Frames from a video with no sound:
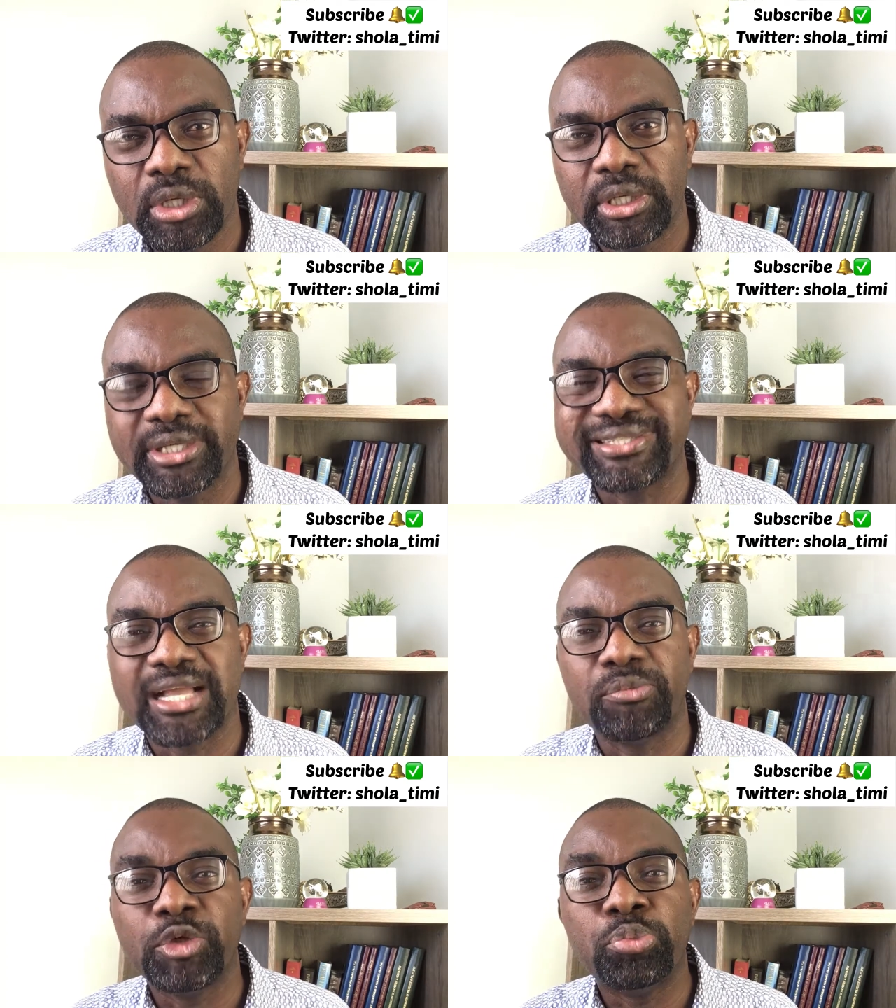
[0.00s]
it
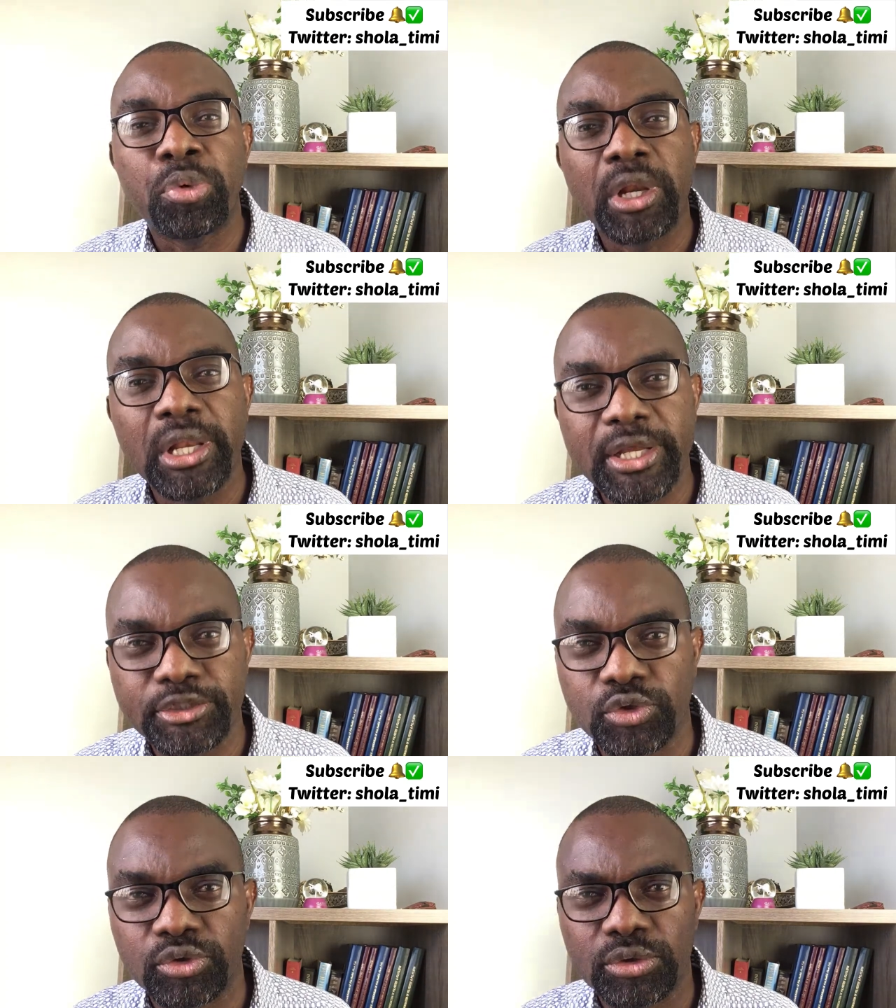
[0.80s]
can be
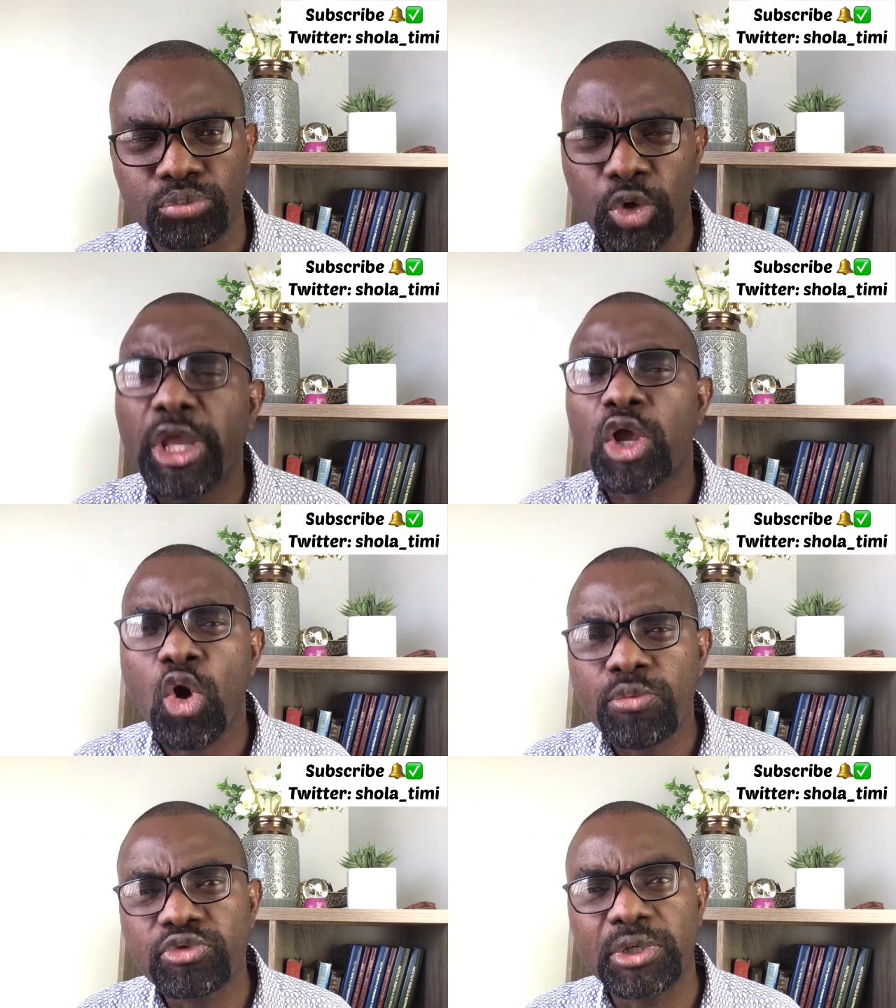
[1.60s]
pleasured, but it
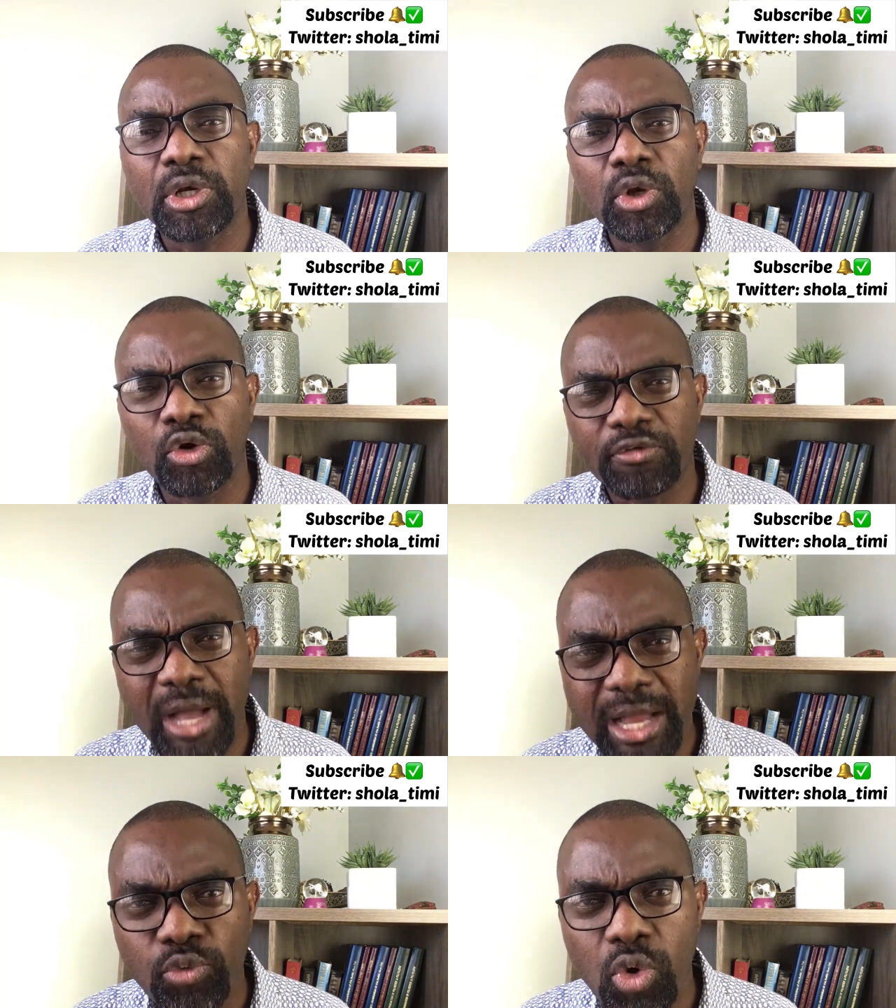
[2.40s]
comes with a lot of
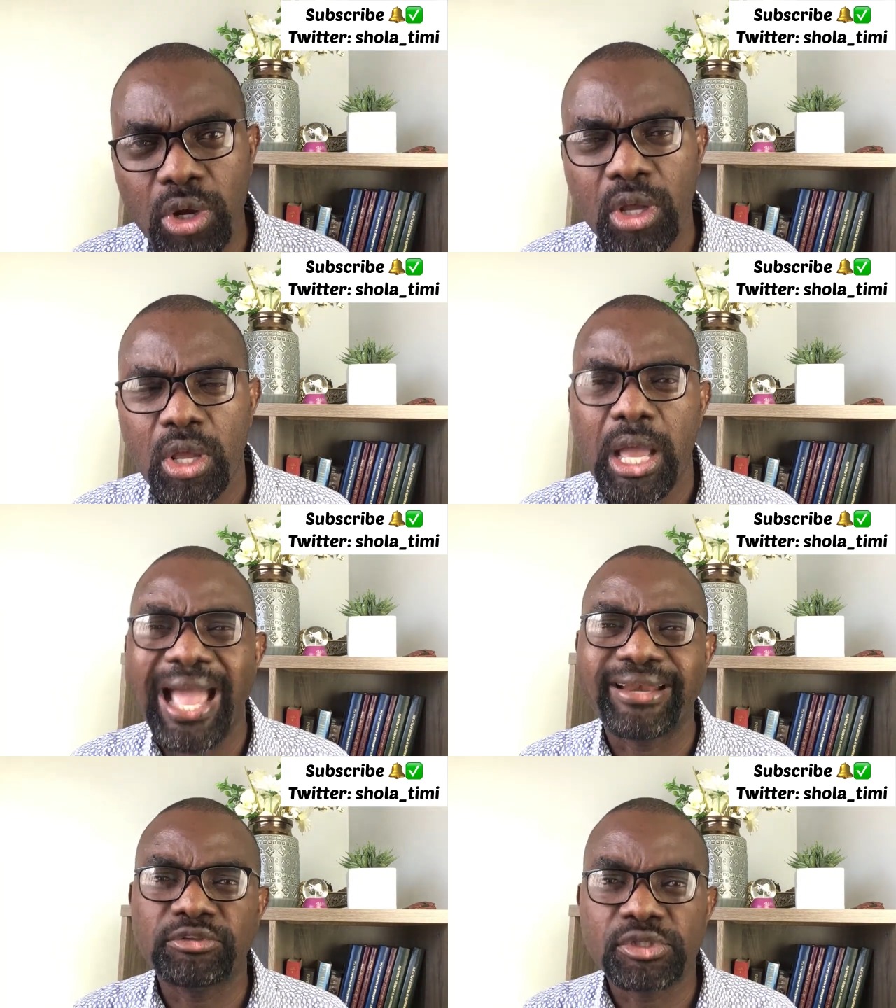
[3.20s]
hard work
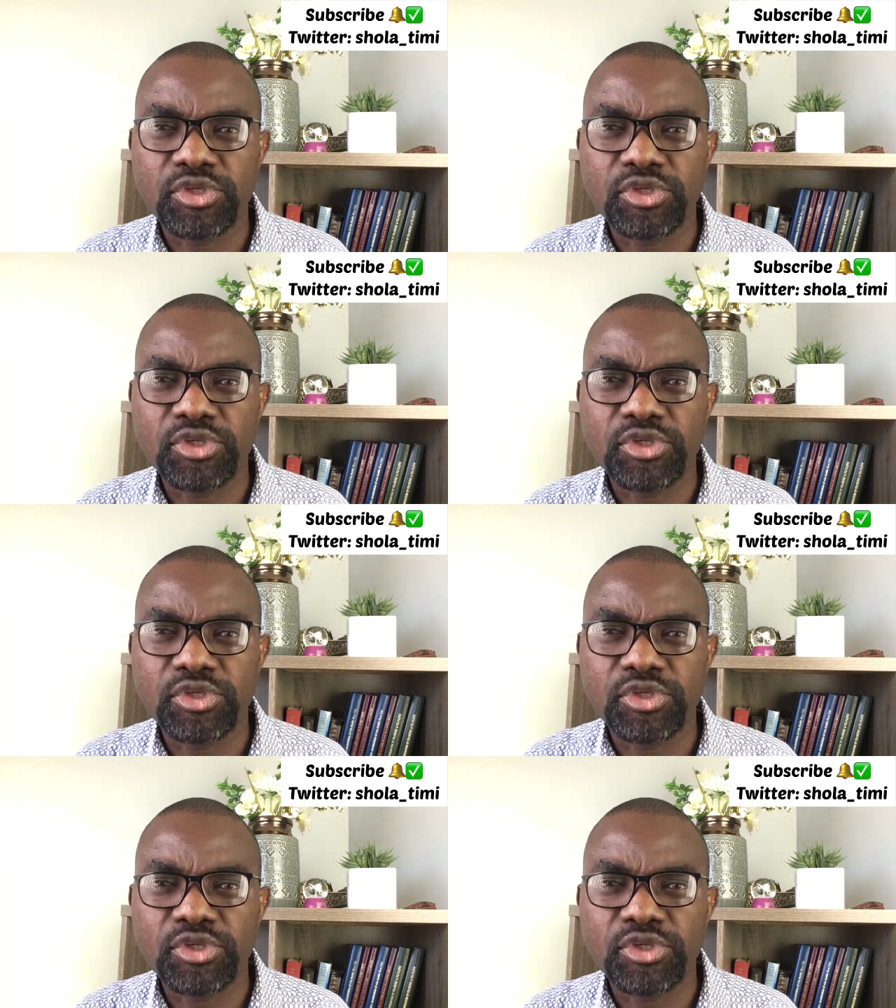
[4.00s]
and